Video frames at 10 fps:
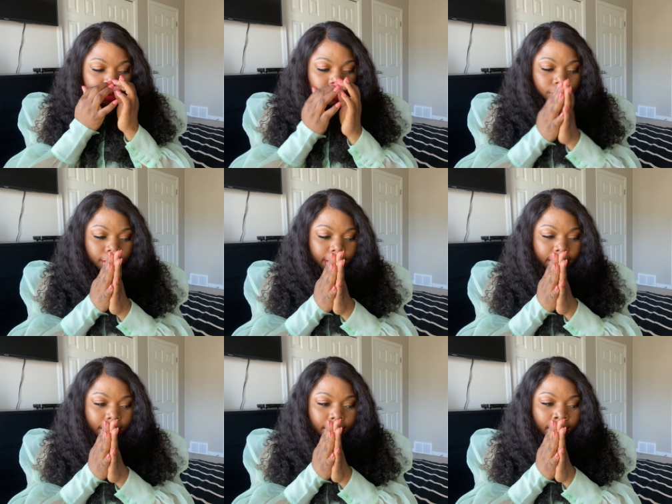So
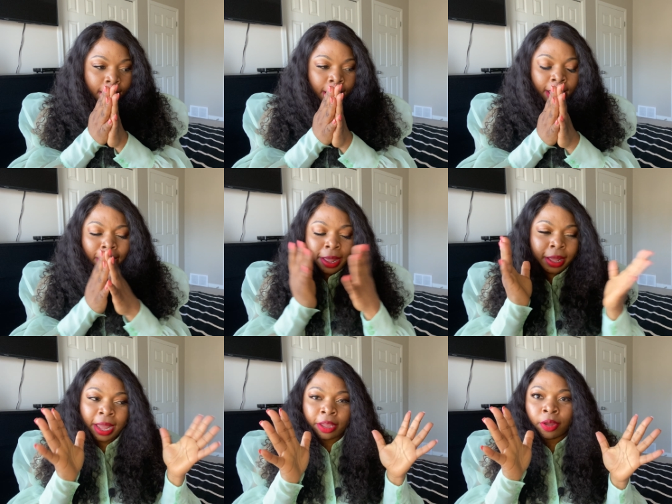today, uh,
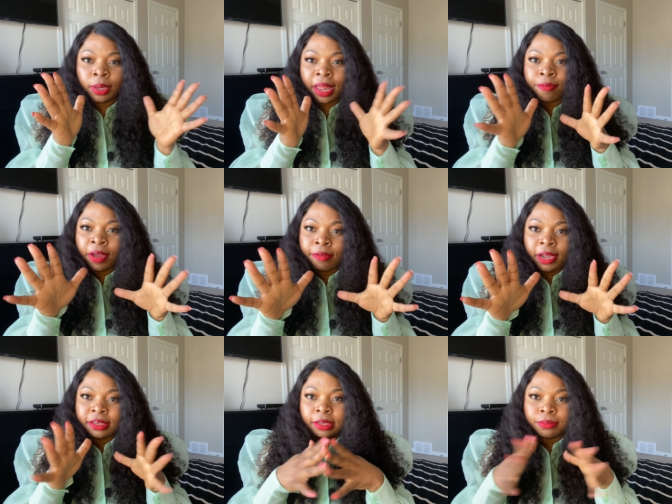I got like five
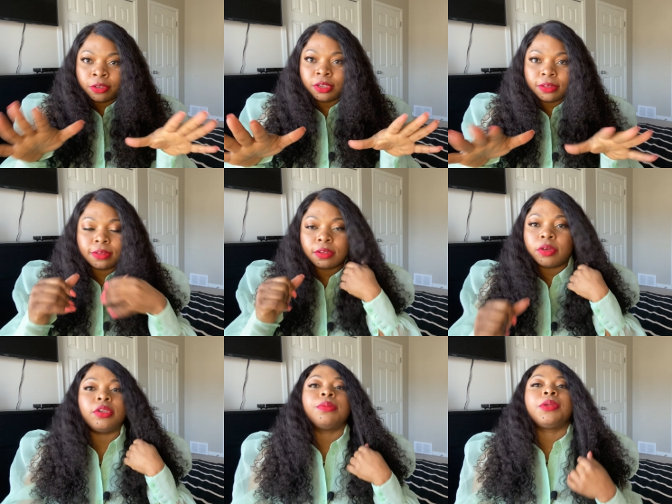items, so this is
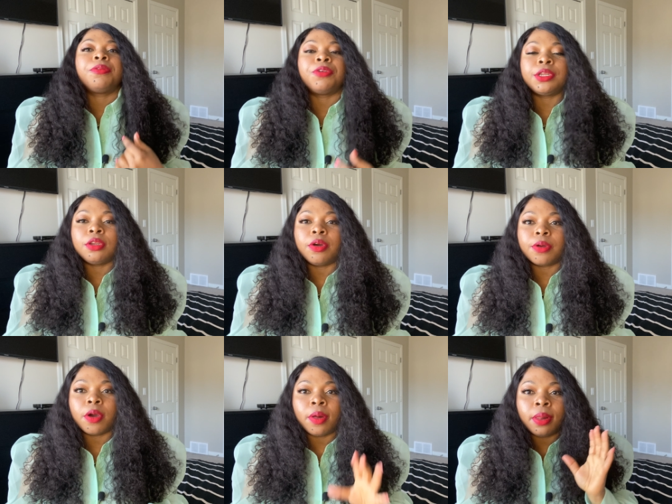not going to be a really
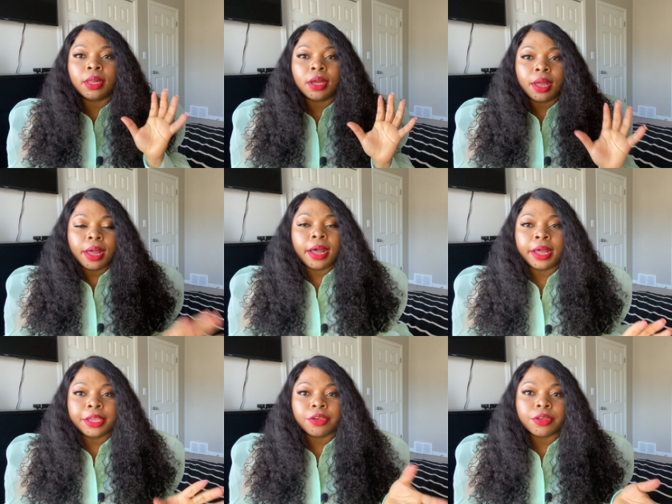long haul.
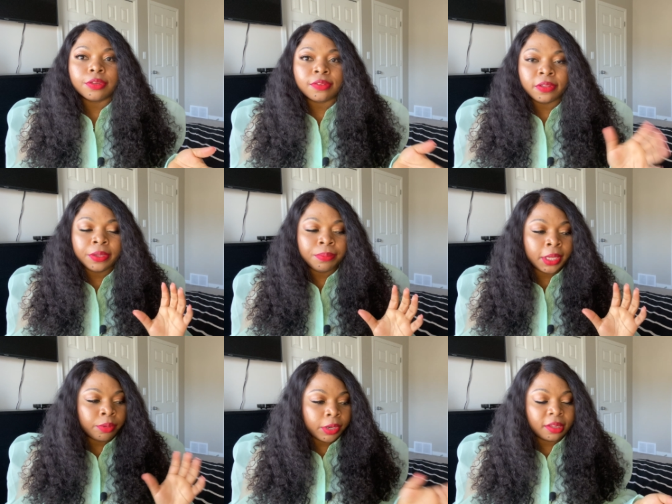Uh, you're going to see
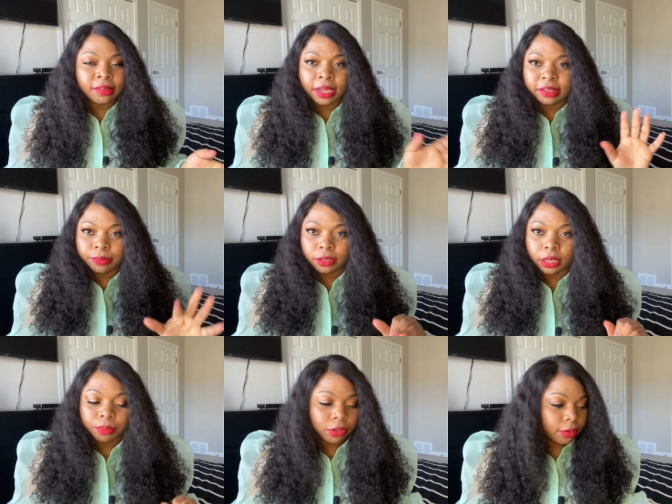me with these items
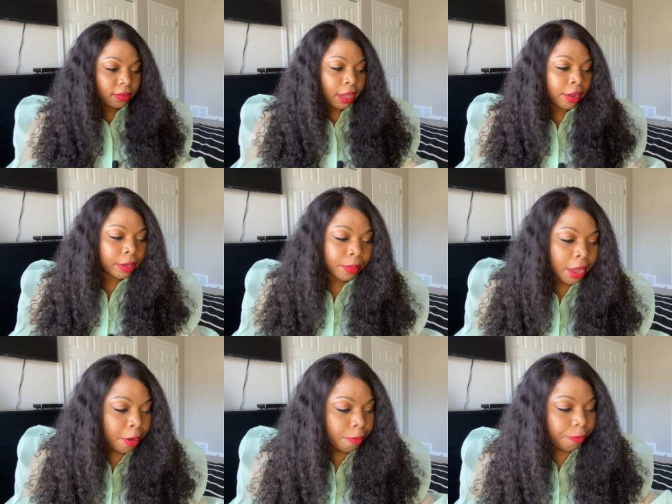and I'm going to style them.
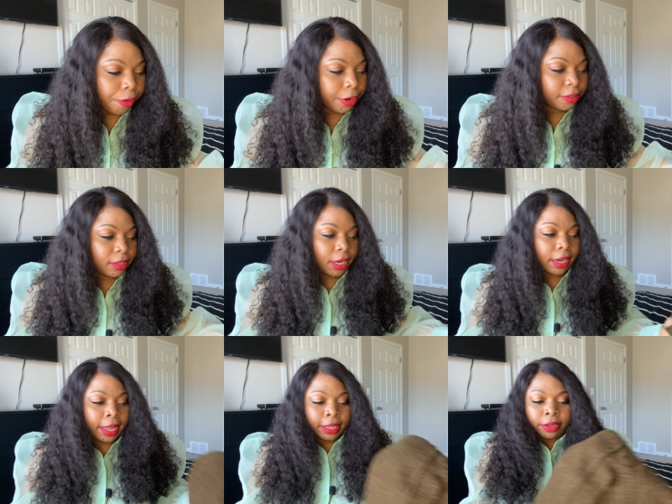First
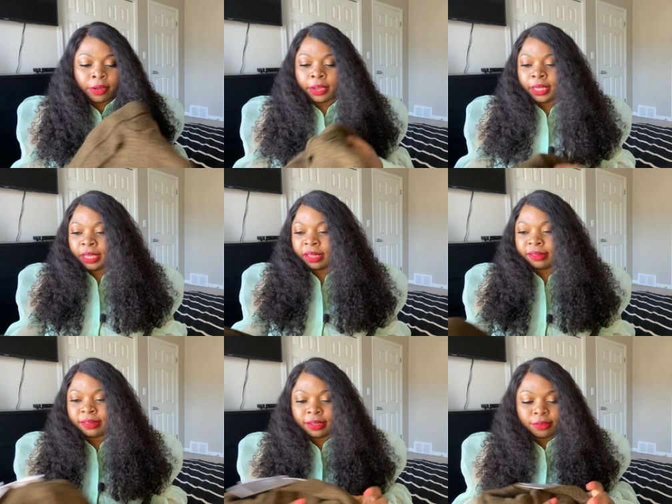thing I got
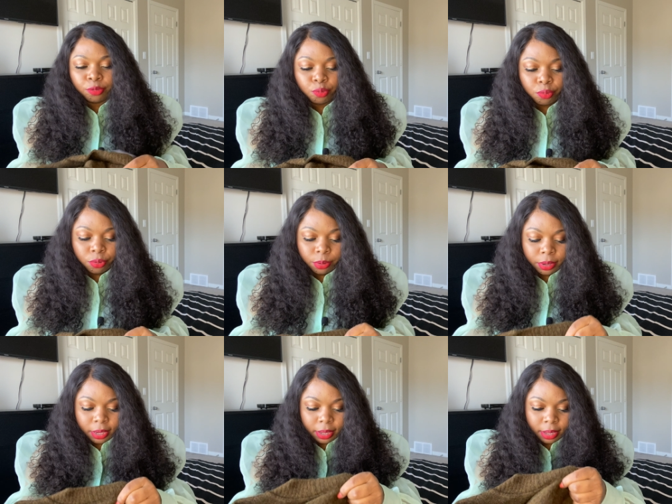is this
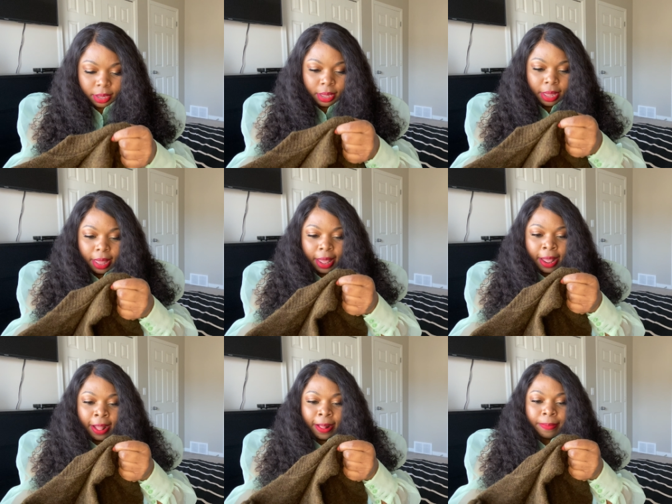wool
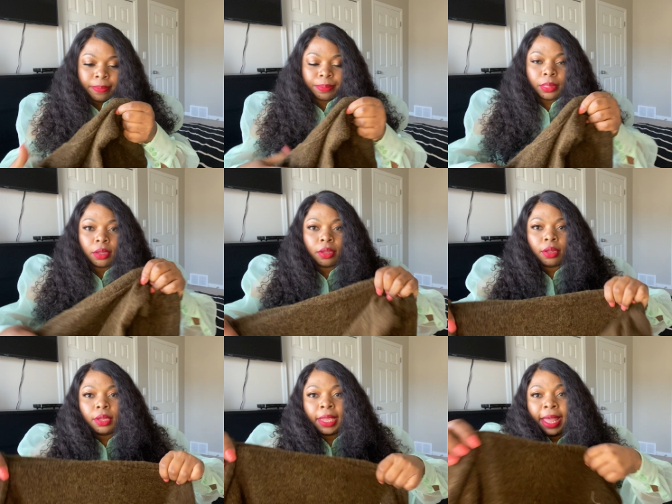um,
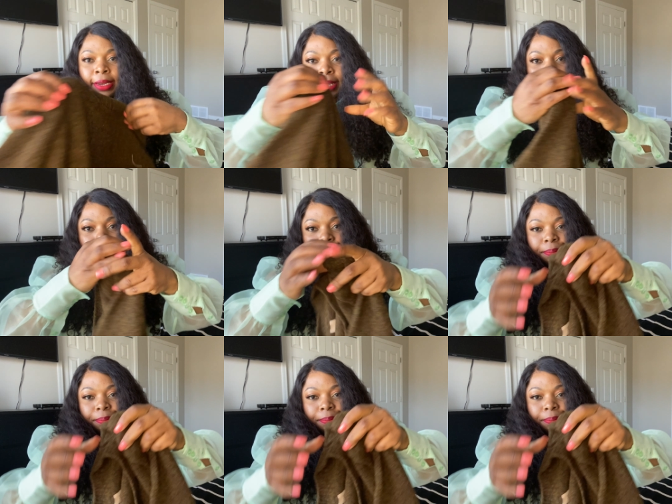cardigan.